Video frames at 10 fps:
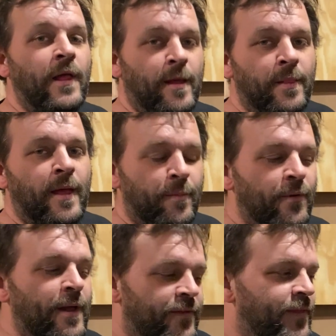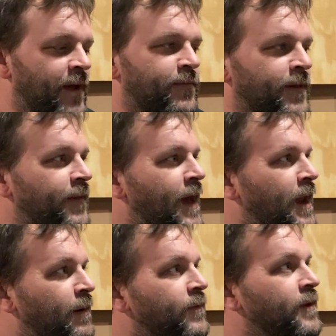Labor rate is definitely down.
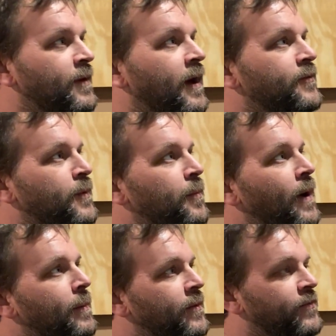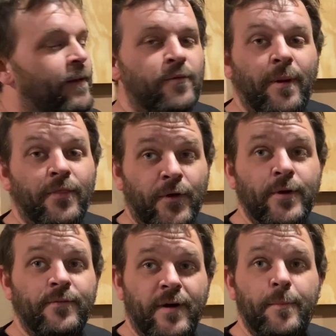I would say the customer probably saves about
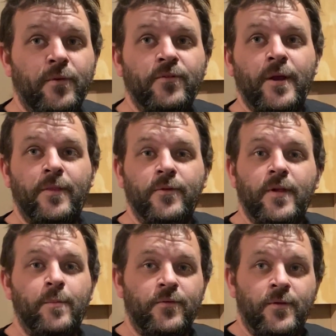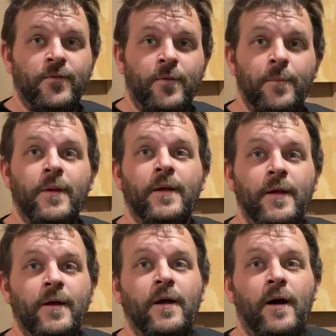35% on this type of system,
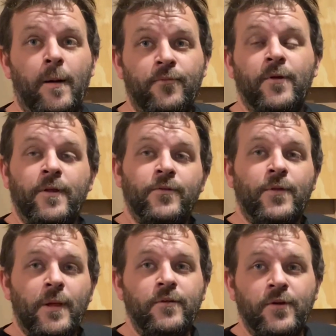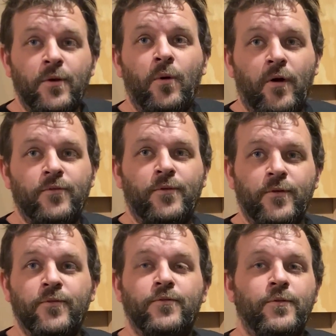upfront installation cost
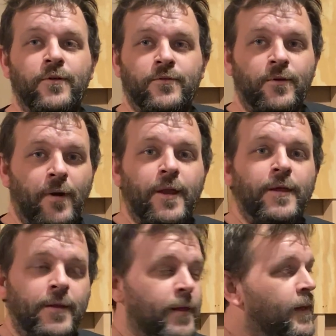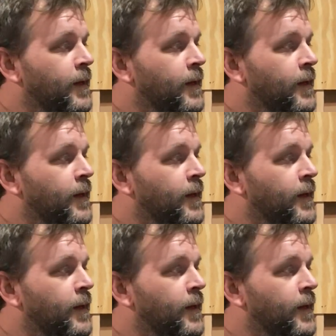versus traditional radiant.